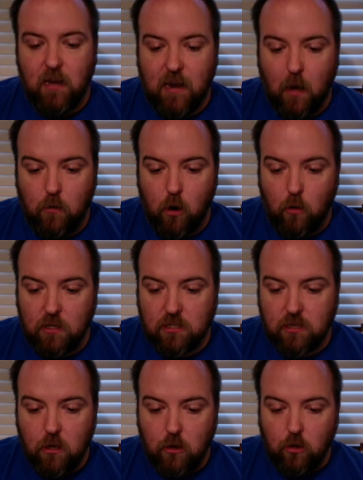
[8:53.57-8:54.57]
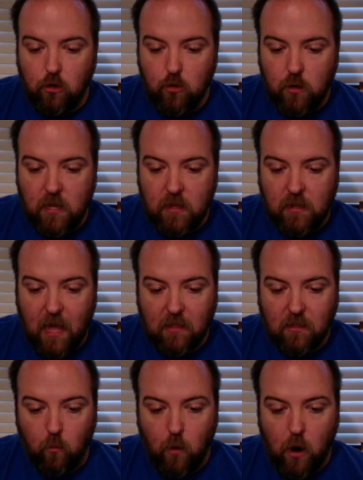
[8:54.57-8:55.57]
Now notice, you can get
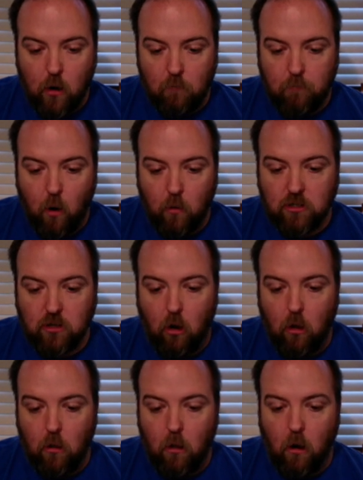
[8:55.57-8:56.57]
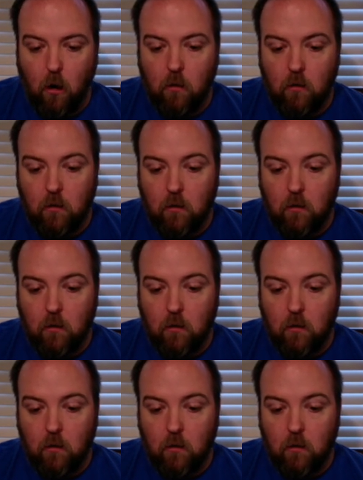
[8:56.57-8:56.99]
the rare components all along.